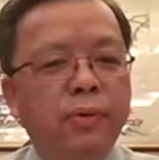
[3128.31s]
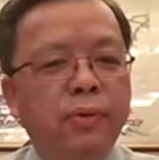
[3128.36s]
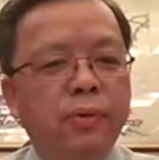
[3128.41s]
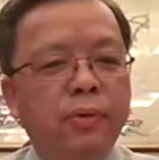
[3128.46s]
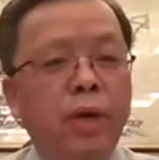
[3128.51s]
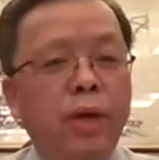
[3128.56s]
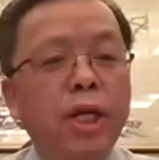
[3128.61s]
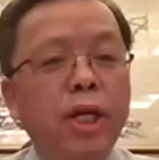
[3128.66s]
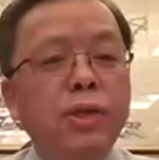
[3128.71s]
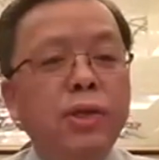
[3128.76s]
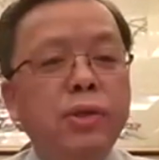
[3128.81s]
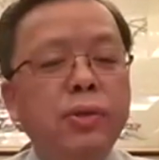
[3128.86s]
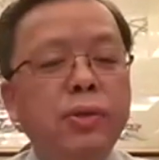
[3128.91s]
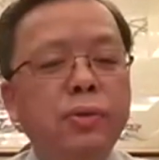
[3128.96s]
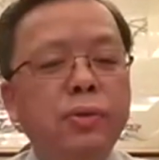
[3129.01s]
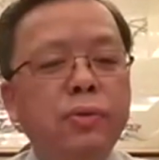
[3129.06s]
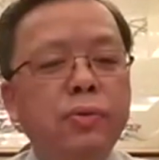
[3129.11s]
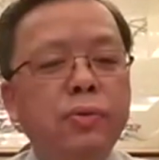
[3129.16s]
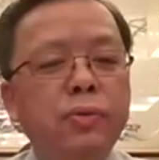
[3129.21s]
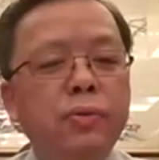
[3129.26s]
We need
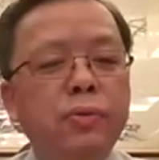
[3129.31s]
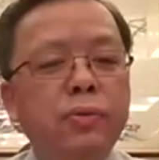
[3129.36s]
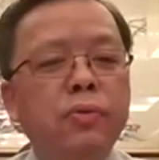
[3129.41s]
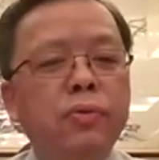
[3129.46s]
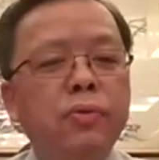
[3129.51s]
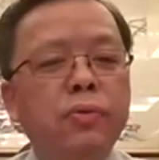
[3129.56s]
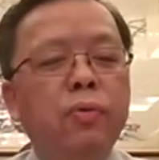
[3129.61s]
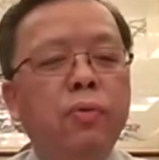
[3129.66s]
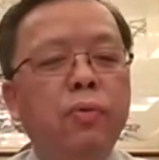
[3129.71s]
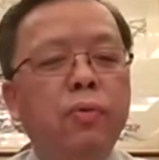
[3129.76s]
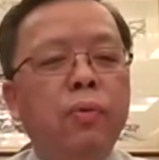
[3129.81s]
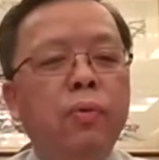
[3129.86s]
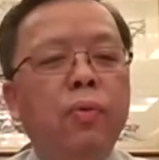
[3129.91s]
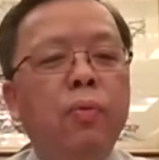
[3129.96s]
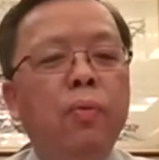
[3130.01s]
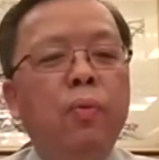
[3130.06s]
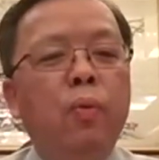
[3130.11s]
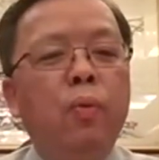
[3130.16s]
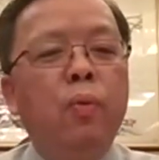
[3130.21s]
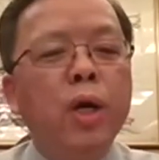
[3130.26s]
to
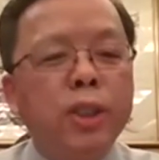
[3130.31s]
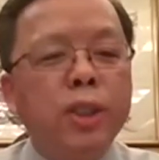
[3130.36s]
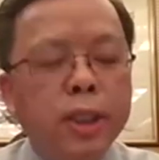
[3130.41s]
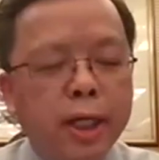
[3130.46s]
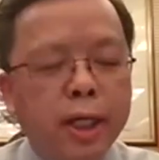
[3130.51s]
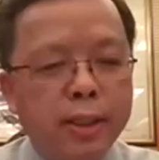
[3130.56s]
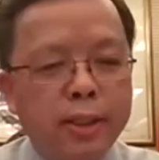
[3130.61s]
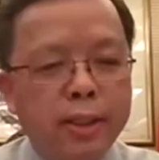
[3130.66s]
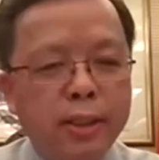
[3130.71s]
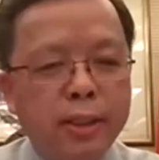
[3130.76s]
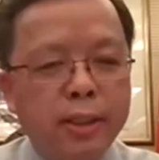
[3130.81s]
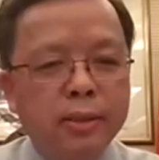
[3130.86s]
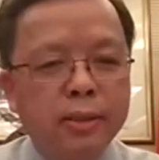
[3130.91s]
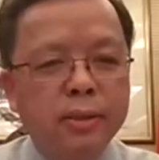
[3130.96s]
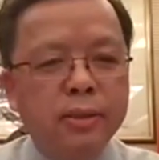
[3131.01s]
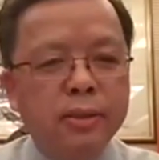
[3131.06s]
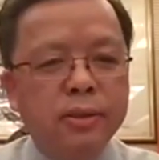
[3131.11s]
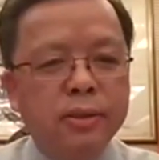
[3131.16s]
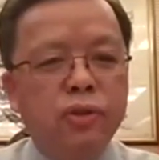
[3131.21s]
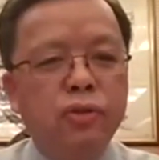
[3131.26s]
work together
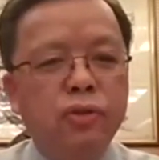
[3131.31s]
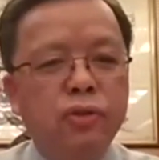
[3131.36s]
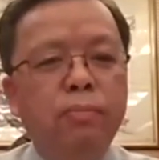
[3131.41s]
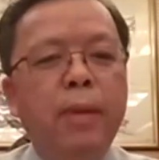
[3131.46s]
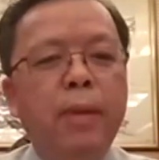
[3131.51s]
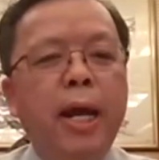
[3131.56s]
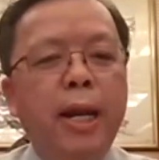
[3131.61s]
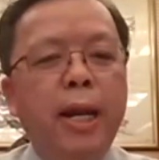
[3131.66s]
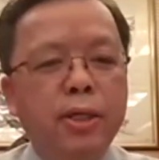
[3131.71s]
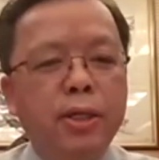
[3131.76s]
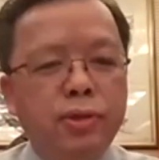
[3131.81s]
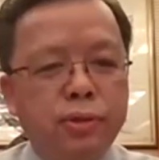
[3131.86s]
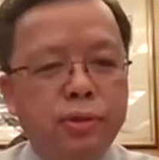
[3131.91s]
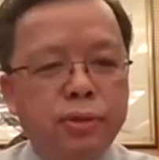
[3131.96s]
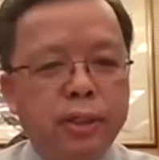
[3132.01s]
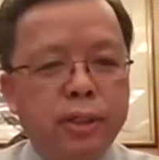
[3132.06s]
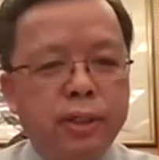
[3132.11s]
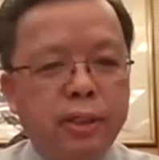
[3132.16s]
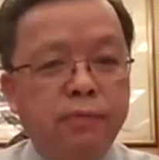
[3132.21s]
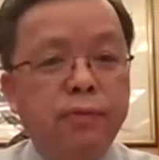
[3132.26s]
to
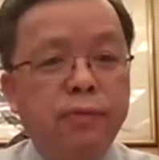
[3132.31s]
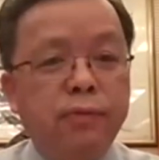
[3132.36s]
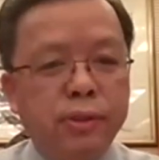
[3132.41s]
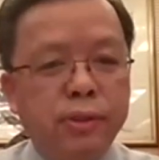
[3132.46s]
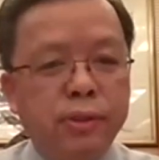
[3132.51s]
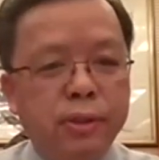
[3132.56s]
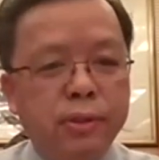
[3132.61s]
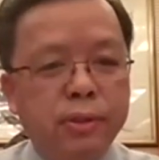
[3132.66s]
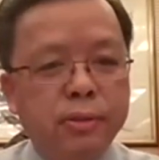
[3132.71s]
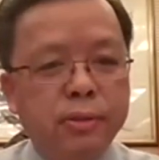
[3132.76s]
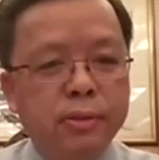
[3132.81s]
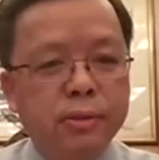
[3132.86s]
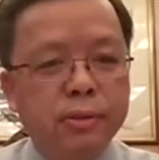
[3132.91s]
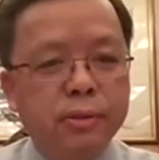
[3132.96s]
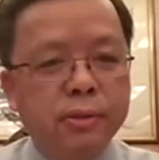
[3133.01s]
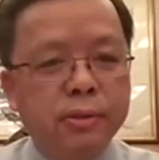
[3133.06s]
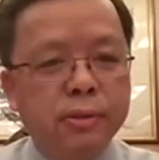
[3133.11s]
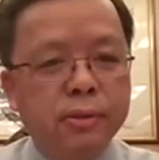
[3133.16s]
manage the differences,